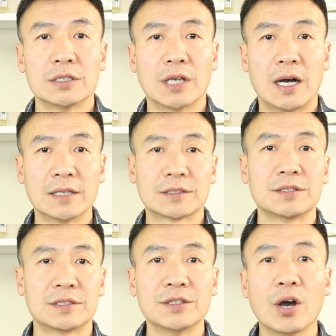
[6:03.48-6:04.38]
The
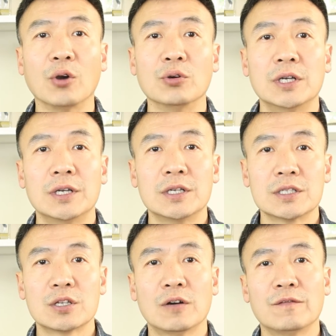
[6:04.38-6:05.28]
answer is no.
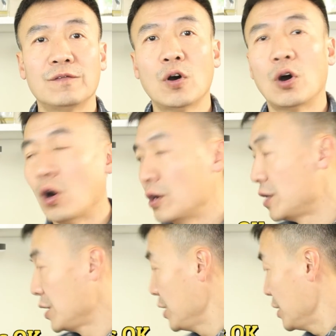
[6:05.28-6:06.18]
So for
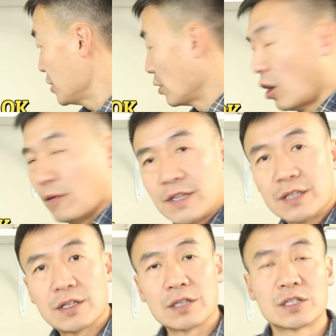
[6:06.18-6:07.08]
either of
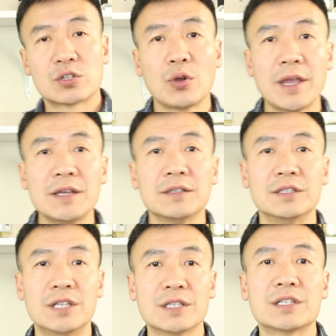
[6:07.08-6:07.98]
these
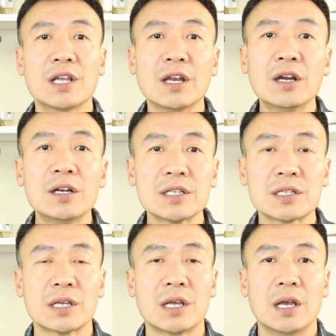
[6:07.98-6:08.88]
3
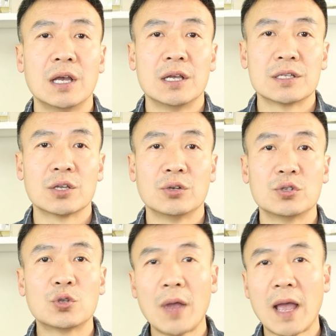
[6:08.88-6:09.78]
distillers, so
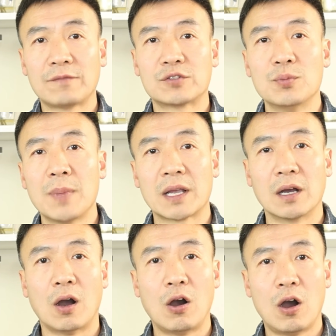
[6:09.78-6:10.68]
you don't have to
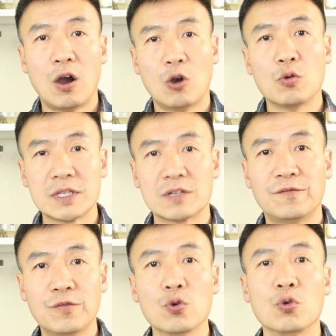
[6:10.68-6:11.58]
make always a
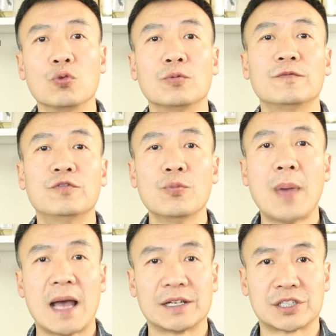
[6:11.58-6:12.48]
full
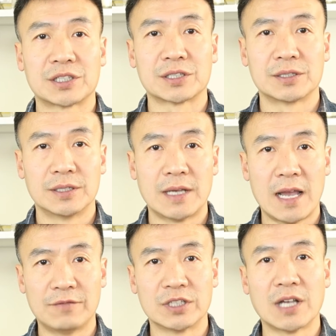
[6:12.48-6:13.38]
batch
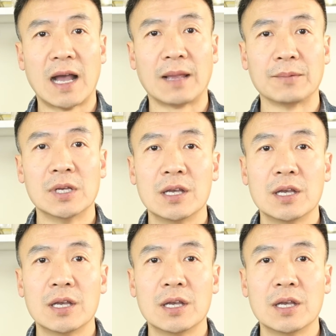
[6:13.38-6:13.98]
every time.